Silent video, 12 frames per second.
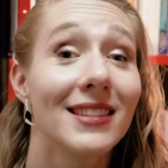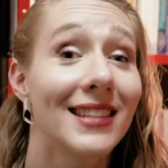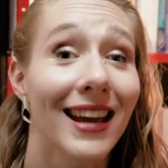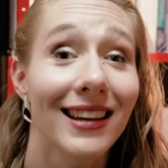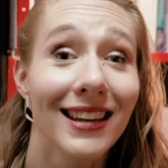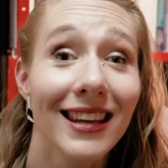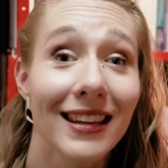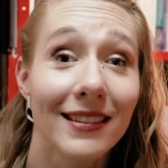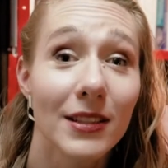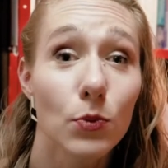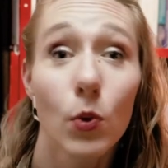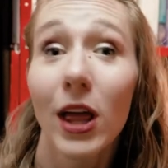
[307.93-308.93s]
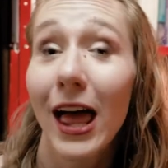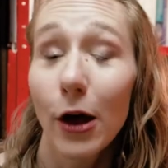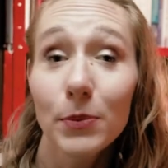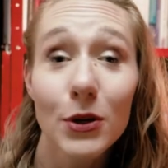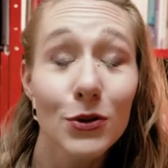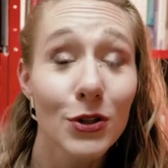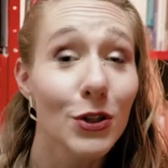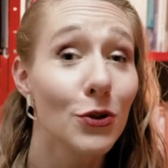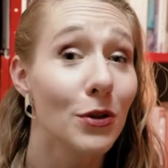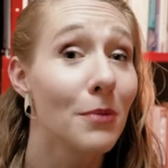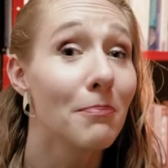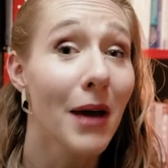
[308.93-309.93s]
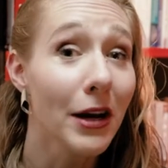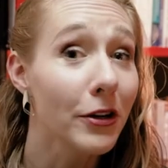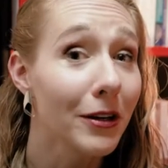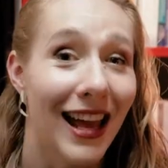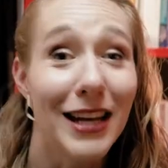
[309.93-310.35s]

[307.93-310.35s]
techniques will help you to do them better.